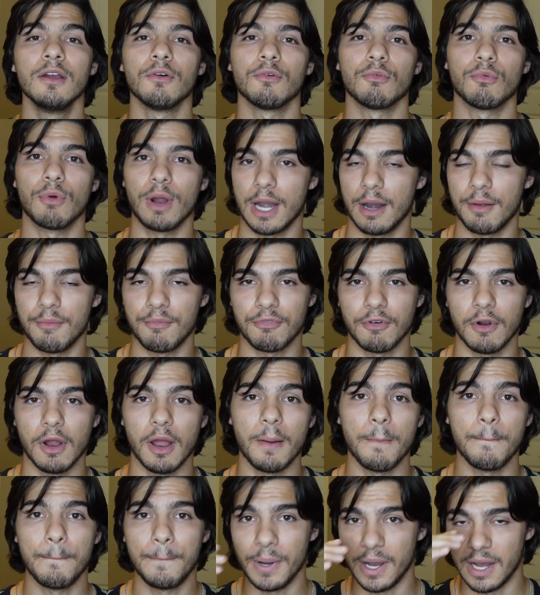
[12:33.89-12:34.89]
right up
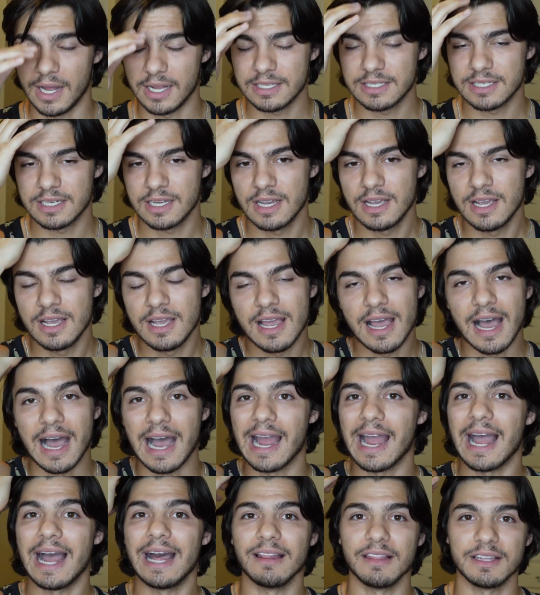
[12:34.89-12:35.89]
front, but
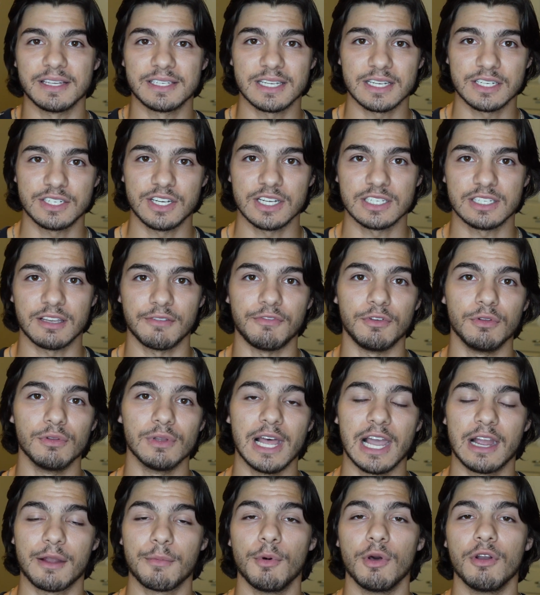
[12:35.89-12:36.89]
I highly suggest, if you
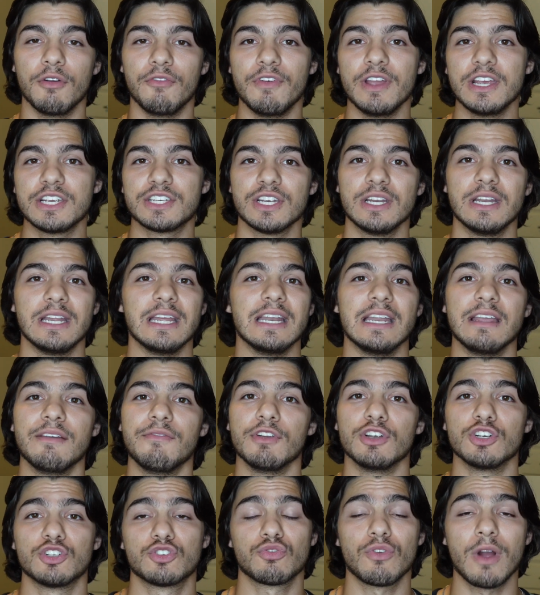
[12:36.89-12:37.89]
lack motivation in
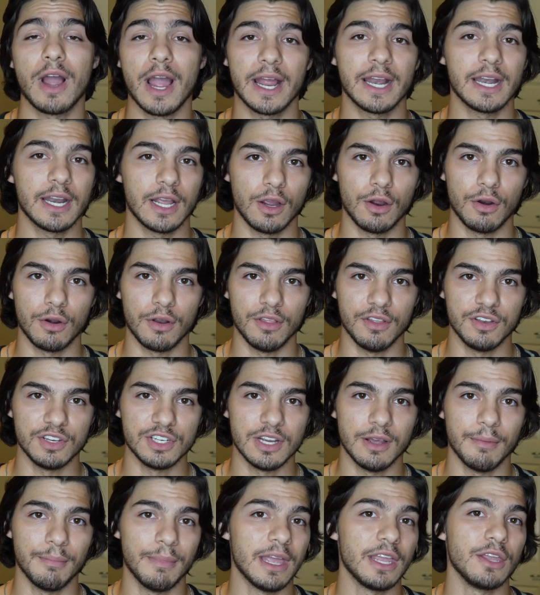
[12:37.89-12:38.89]
even trying to go to the
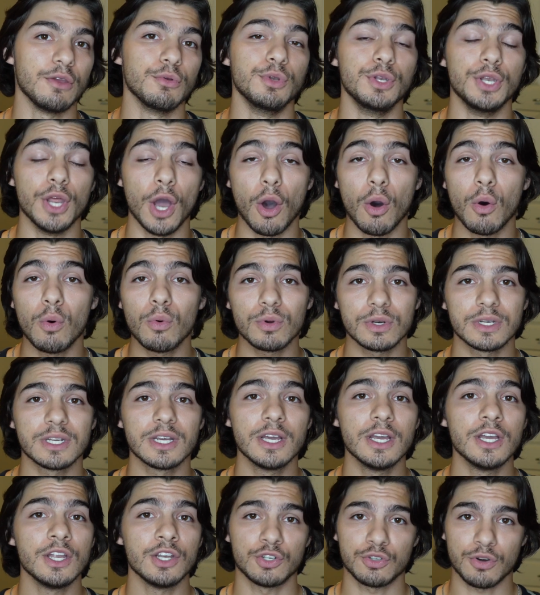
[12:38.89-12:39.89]
gym, that you don't
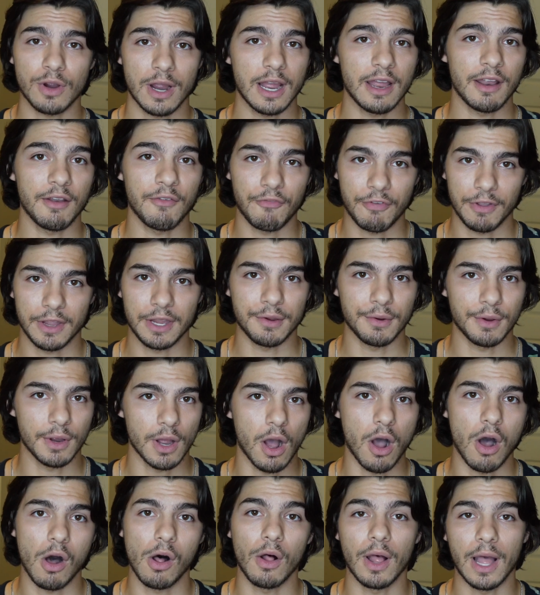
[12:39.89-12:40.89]
try and figure it
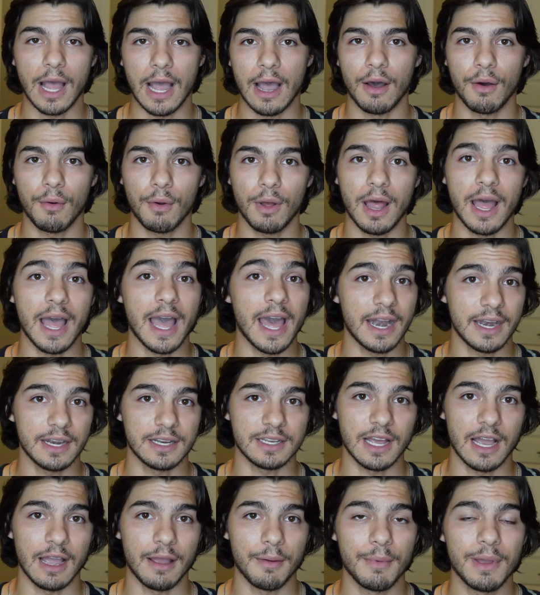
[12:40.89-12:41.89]
all out ahead of
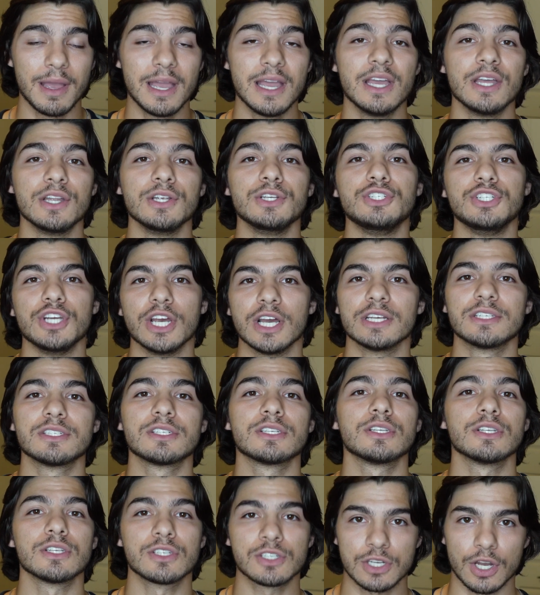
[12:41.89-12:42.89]
time.
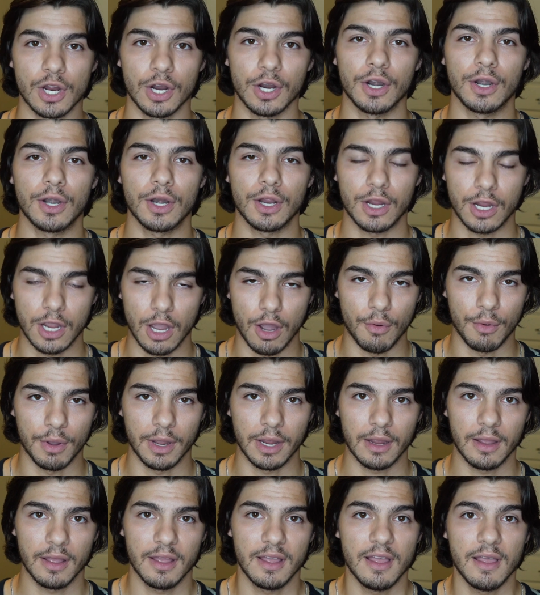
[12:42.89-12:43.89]
Just start
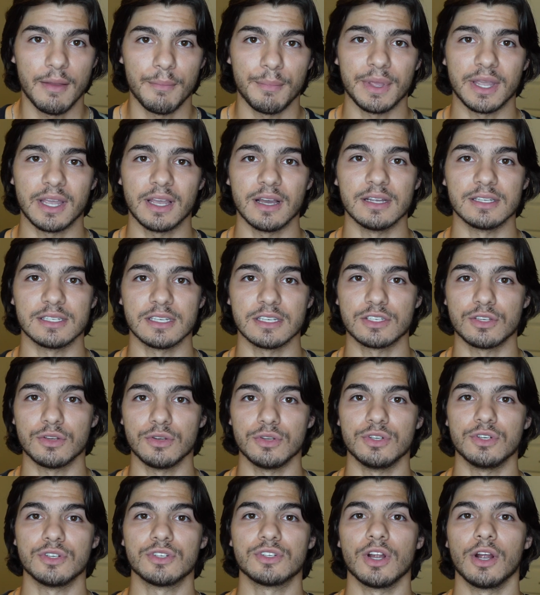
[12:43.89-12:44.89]
going, because as soon
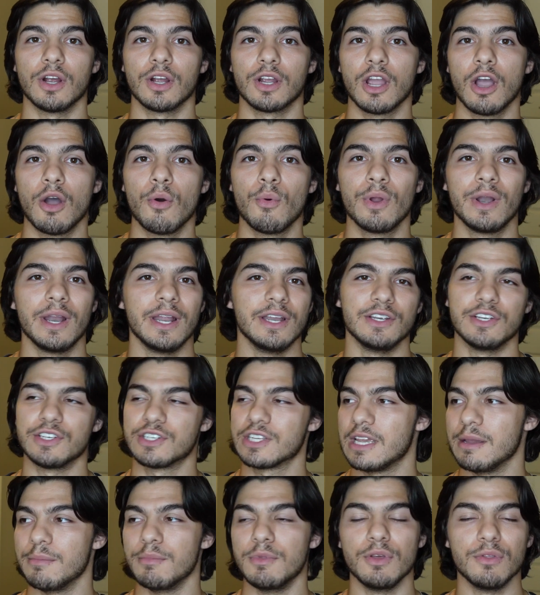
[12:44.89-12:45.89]
as you start going and
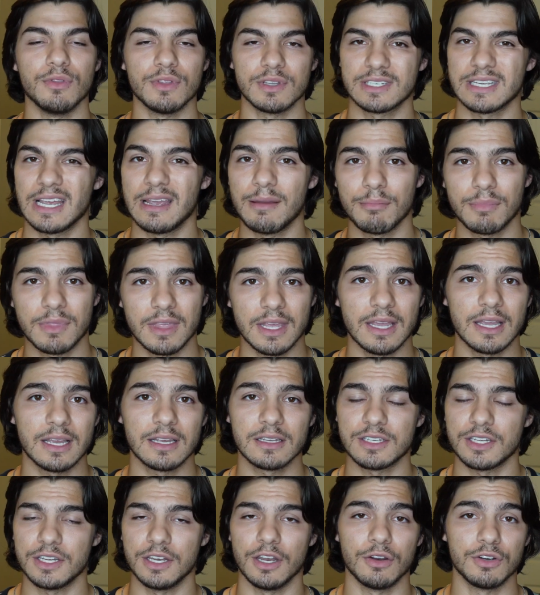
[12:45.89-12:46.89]
just keep doing the same
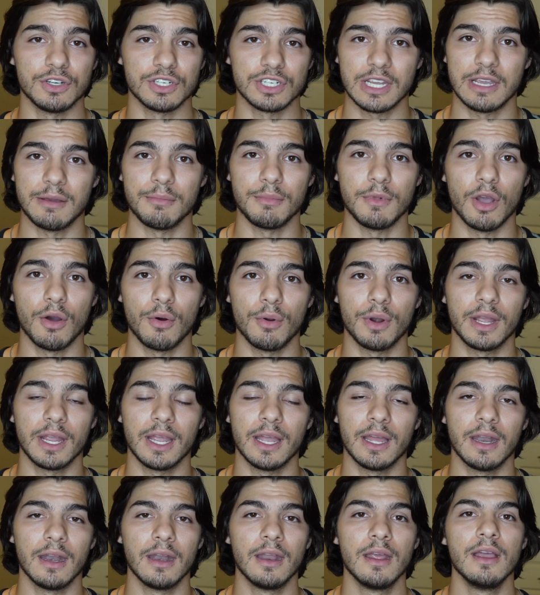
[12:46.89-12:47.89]
things, you know, just keep going
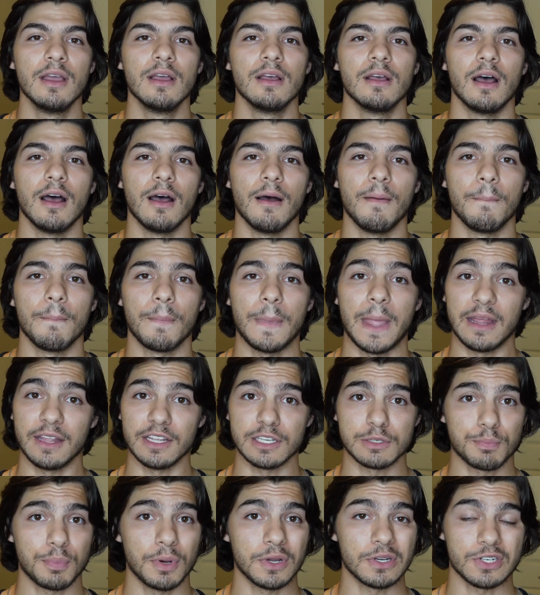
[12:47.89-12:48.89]
again, at
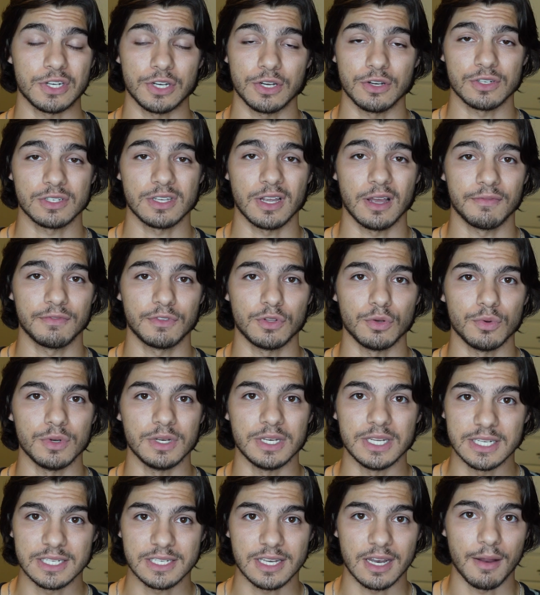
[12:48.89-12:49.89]
least pushing yourself to a
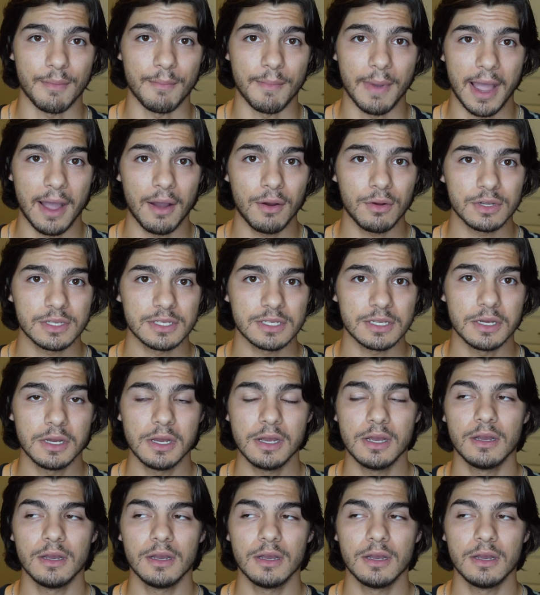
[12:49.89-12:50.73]
decent amount,